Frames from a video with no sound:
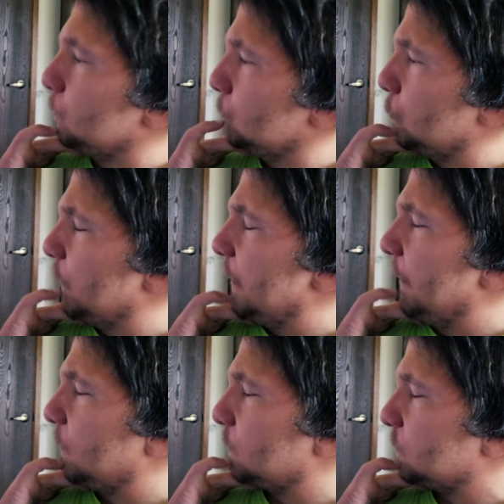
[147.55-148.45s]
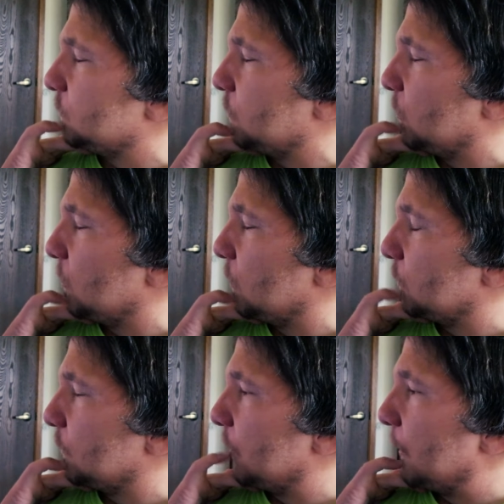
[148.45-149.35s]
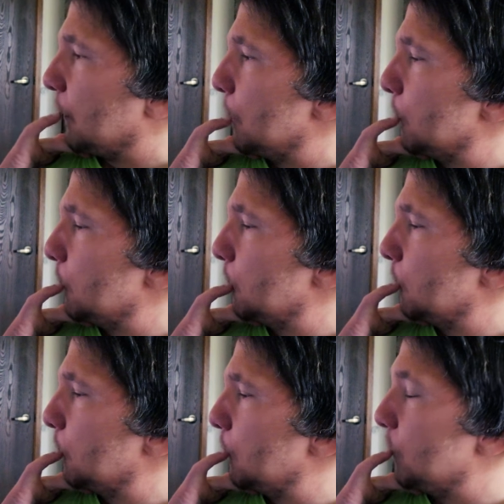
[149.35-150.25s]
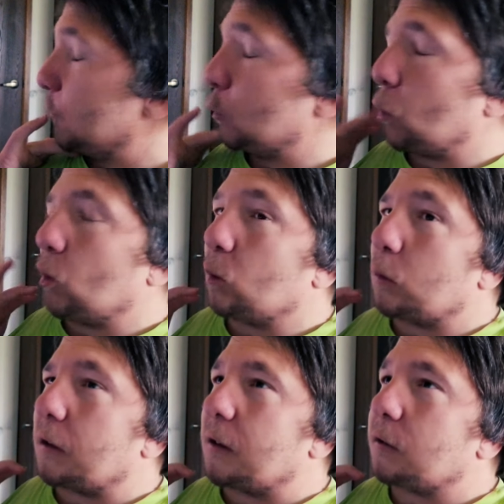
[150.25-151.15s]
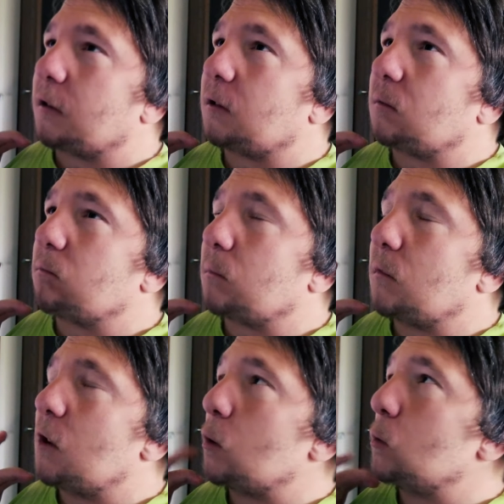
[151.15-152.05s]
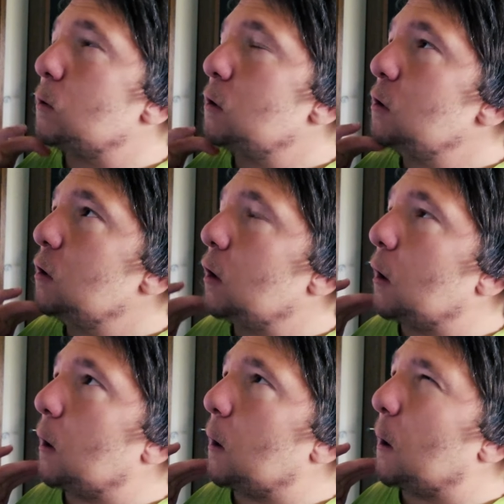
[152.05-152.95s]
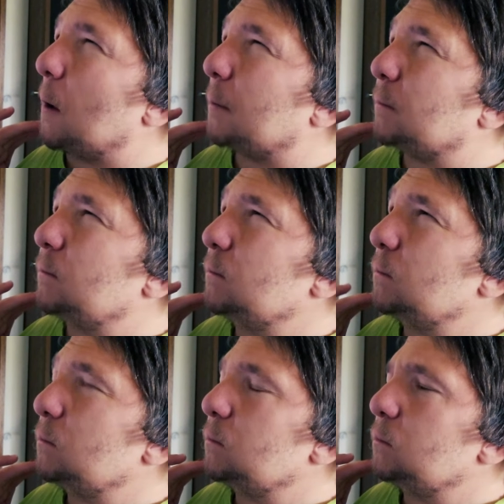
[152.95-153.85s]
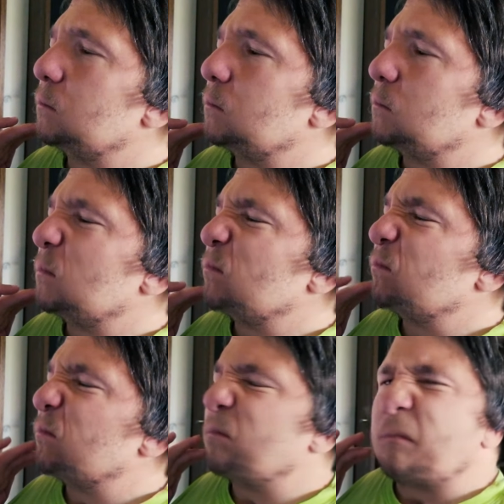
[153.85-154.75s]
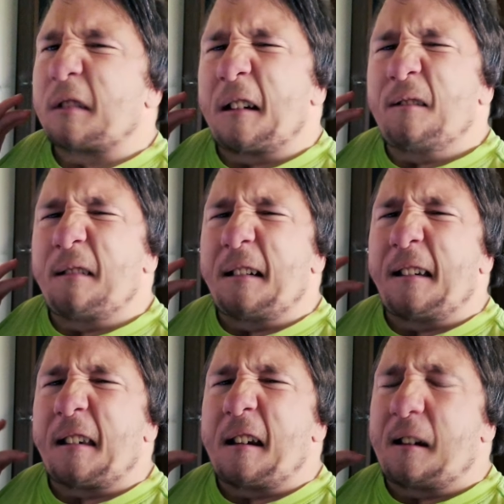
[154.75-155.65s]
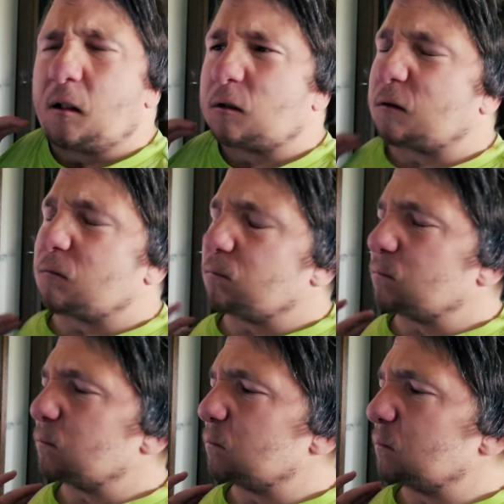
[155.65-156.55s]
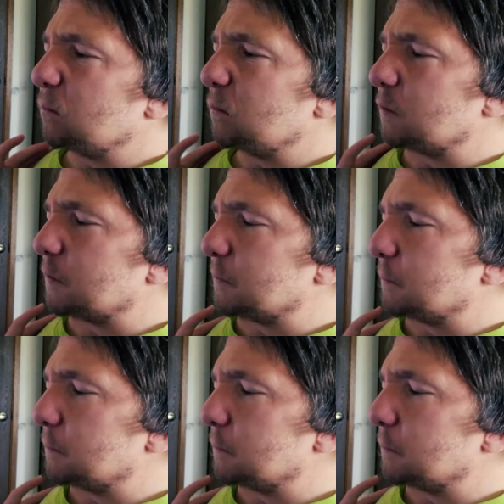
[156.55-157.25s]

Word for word: what else is going on today? Or what else is new? Not really anything else. Just